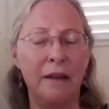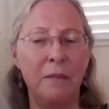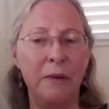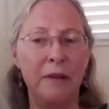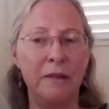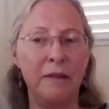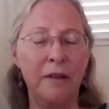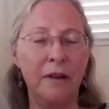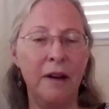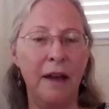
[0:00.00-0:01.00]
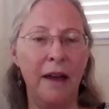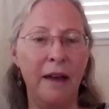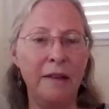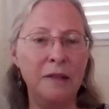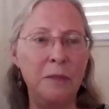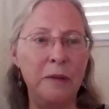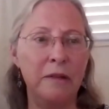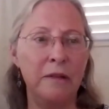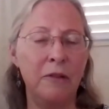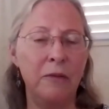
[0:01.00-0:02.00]
but there has
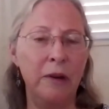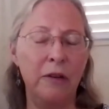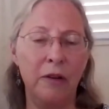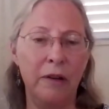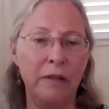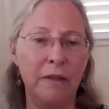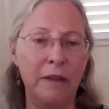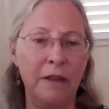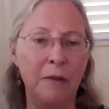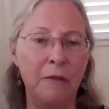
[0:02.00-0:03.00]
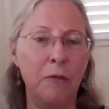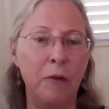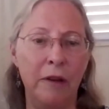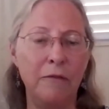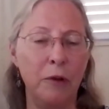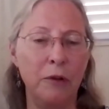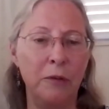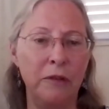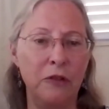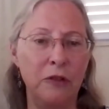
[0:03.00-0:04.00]
been a recurring theme of when I've worked
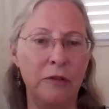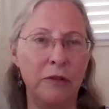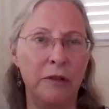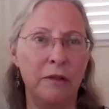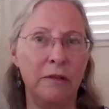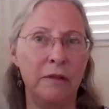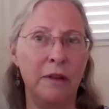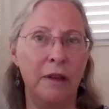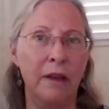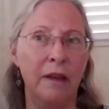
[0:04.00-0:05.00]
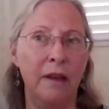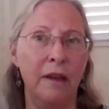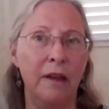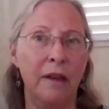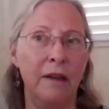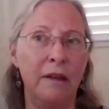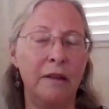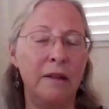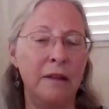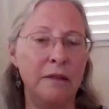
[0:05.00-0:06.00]
with children,
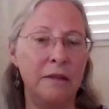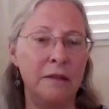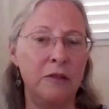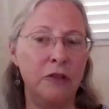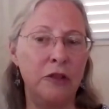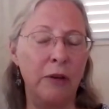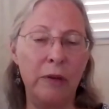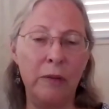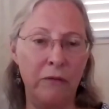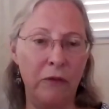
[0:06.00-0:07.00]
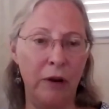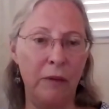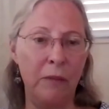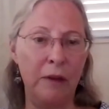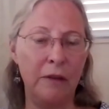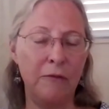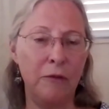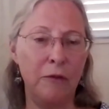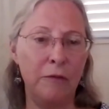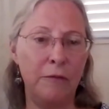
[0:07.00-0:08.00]
it has generally been very
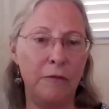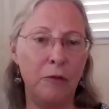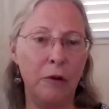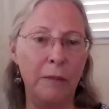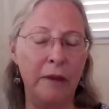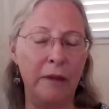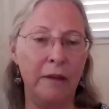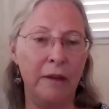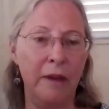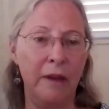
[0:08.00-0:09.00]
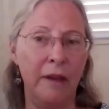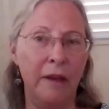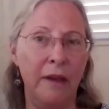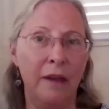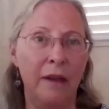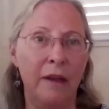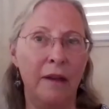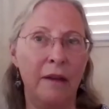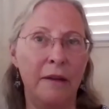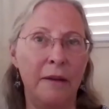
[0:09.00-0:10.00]
meaningful for me.
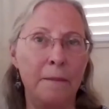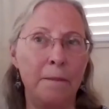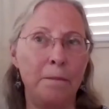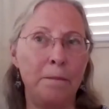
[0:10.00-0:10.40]
One